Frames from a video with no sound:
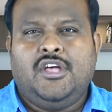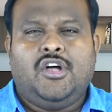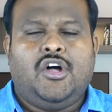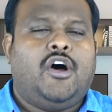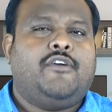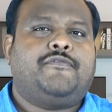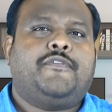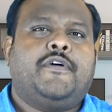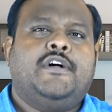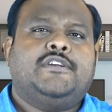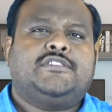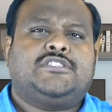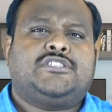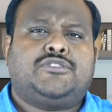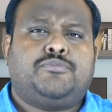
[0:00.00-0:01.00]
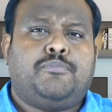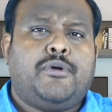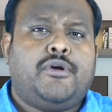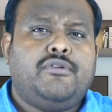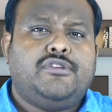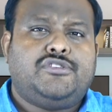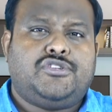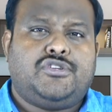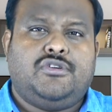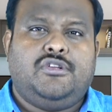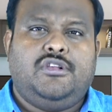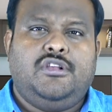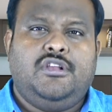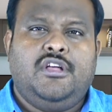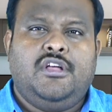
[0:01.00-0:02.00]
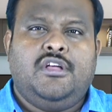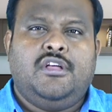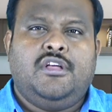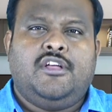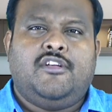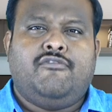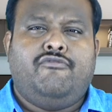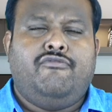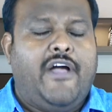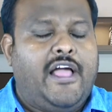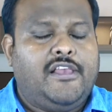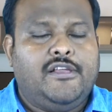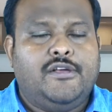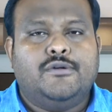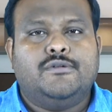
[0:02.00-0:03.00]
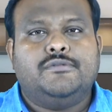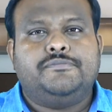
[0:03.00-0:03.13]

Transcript: of spiritual value,